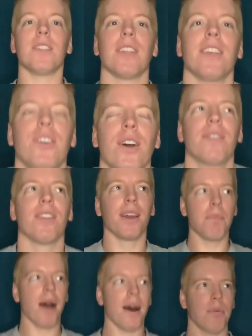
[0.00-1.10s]
you have to like
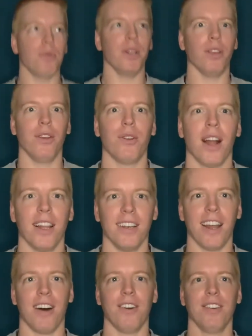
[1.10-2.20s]
pop a wheelie riding
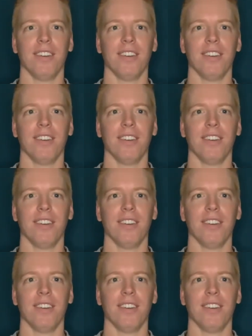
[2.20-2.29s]
down,